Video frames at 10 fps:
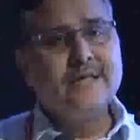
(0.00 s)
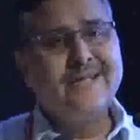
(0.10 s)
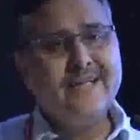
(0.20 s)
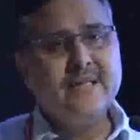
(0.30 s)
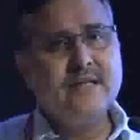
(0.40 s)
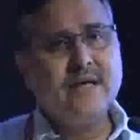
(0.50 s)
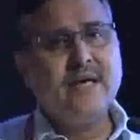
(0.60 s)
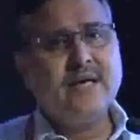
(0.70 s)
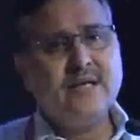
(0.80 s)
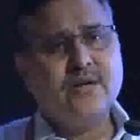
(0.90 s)
Then
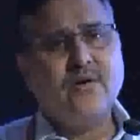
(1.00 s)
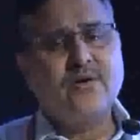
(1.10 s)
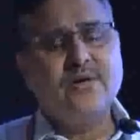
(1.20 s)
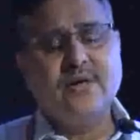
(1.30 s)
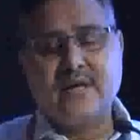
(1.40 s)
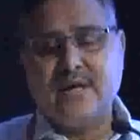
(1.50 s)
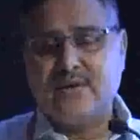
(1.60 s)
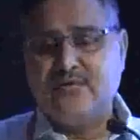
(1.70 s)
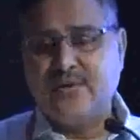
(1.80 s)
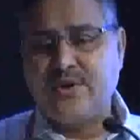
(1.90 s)
another alternate
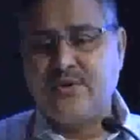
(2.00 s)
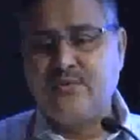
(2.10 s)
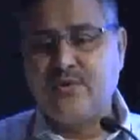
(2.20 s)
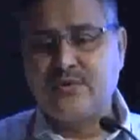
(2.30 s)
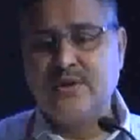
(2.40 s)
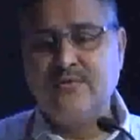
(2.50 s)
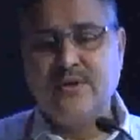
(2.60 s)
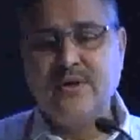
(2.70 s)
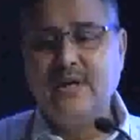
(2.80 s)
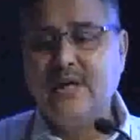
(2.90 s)
classification was
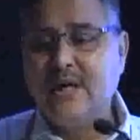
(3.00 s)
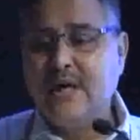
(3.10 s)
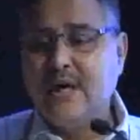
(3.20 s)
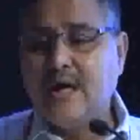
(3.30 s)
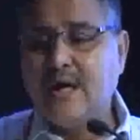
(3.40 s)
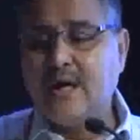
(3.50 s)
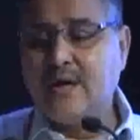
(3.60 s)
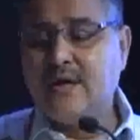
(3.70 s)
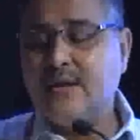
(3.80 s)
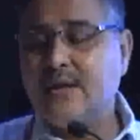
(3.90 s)
given,
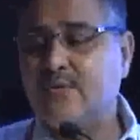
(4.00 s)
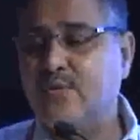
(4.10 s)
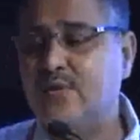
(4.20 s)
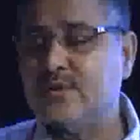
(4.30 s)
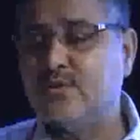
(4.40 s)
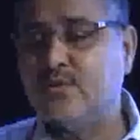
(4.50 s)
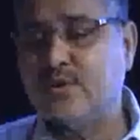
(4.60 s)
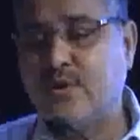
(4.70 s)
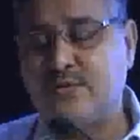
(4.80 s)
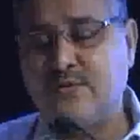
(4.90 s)
that was in
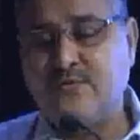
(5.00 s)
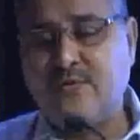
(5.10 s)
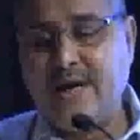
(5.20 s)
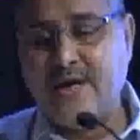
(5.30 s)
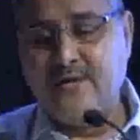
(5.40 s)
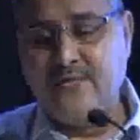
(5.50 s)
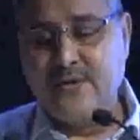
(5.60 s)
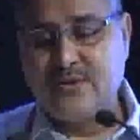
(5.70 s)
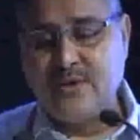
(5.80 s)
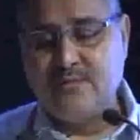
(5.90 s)
2005,
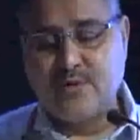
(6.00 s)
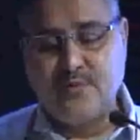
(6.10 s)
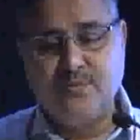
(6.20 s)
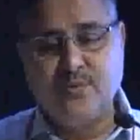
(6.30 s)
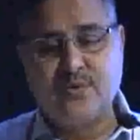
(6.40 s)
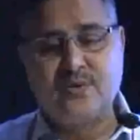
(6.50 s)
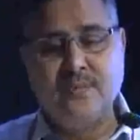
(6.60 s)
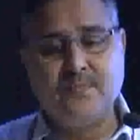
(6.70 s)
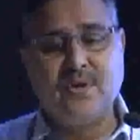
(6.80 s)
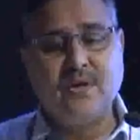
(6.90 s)
which seems to be more
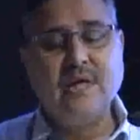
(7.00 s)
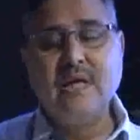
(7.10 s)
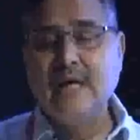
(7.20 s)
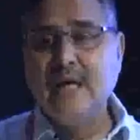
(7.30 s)
simple.